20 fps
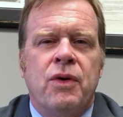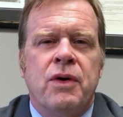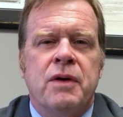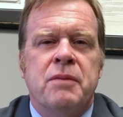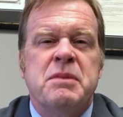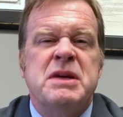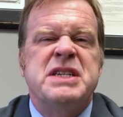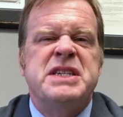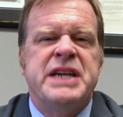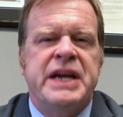
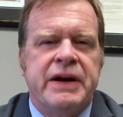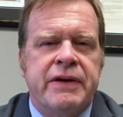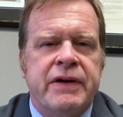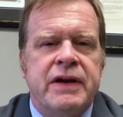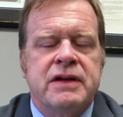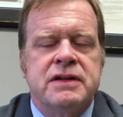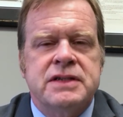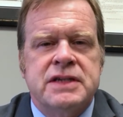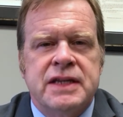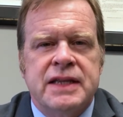
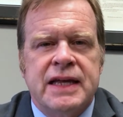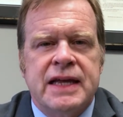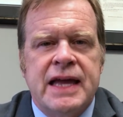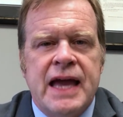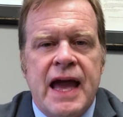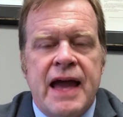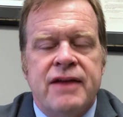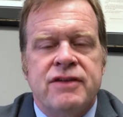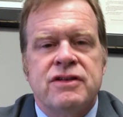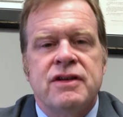material to the
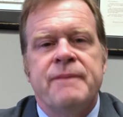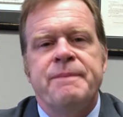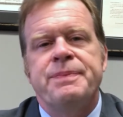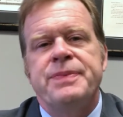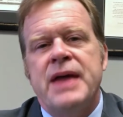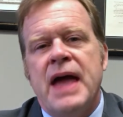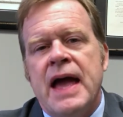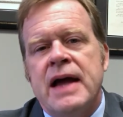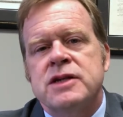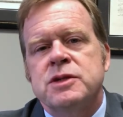case.
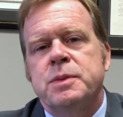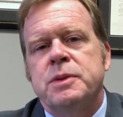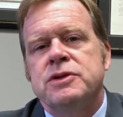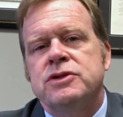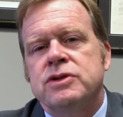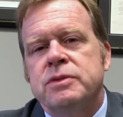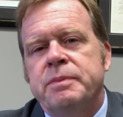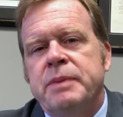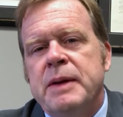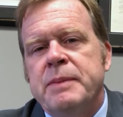
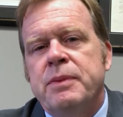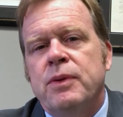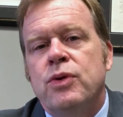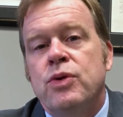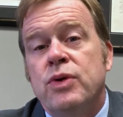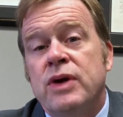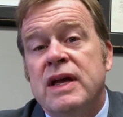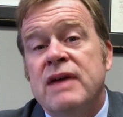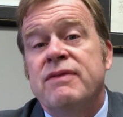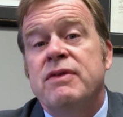Experts are people
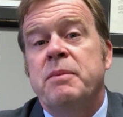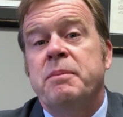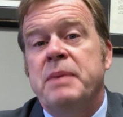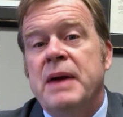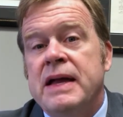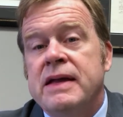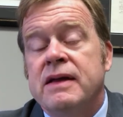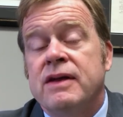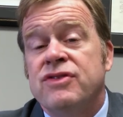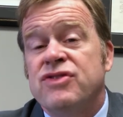who give
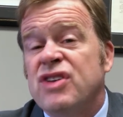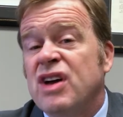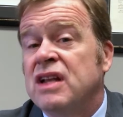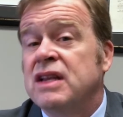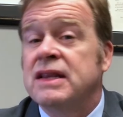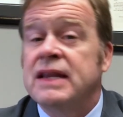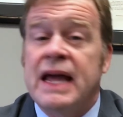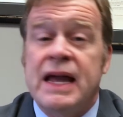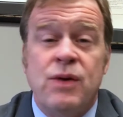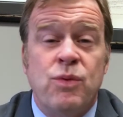opinions. A
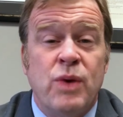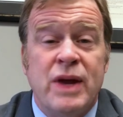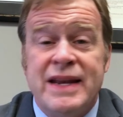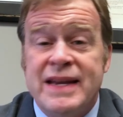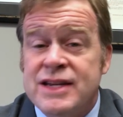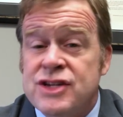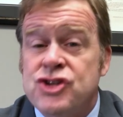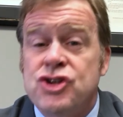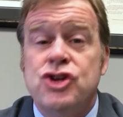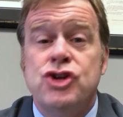lay
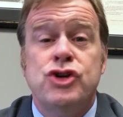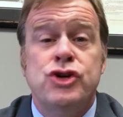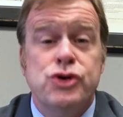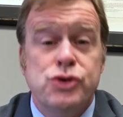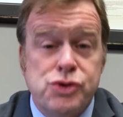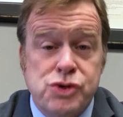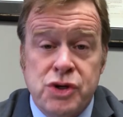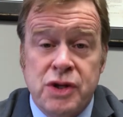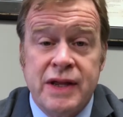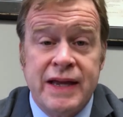witness
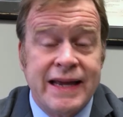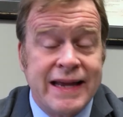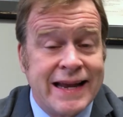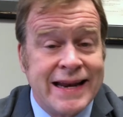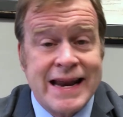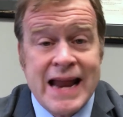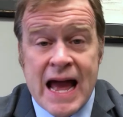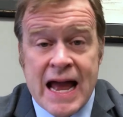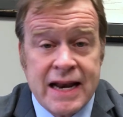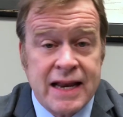usually
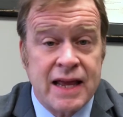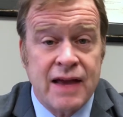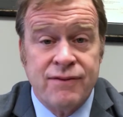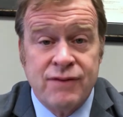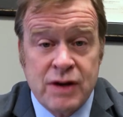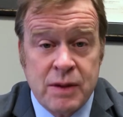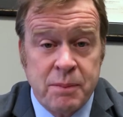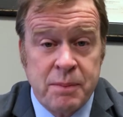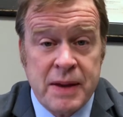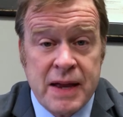cannot give
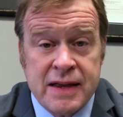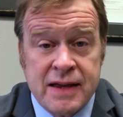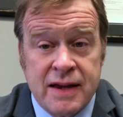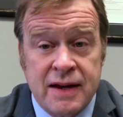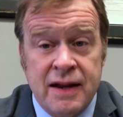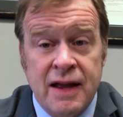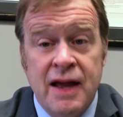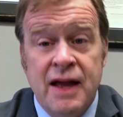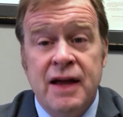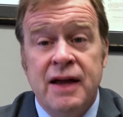an
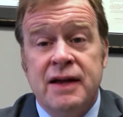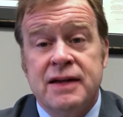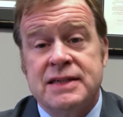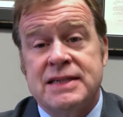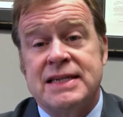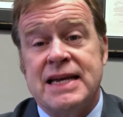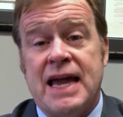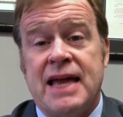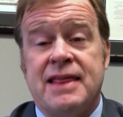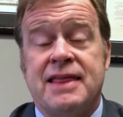opinion.
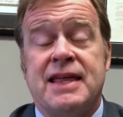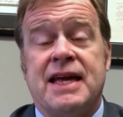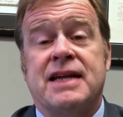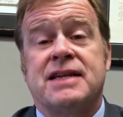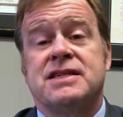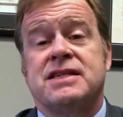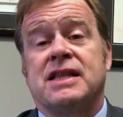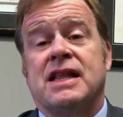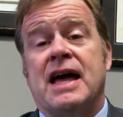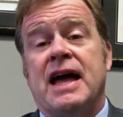Say
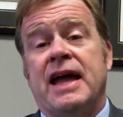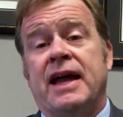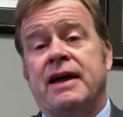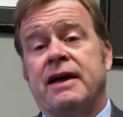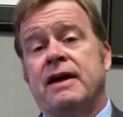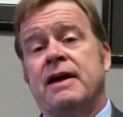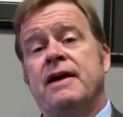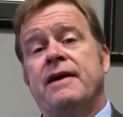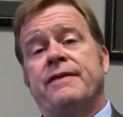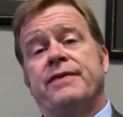things
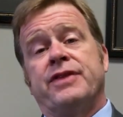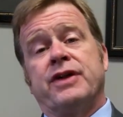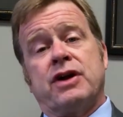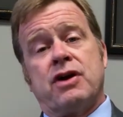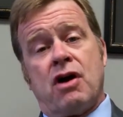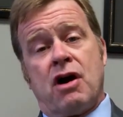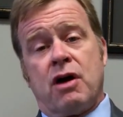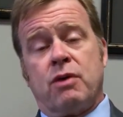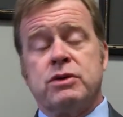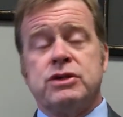like, the
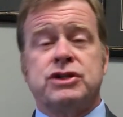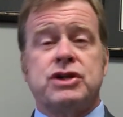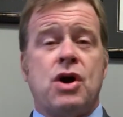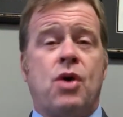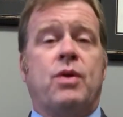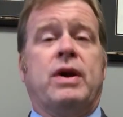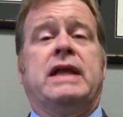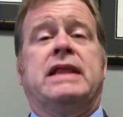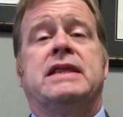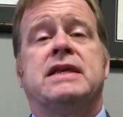car was
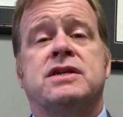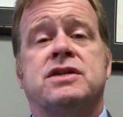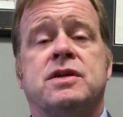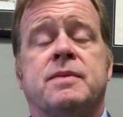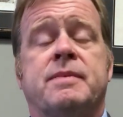going at this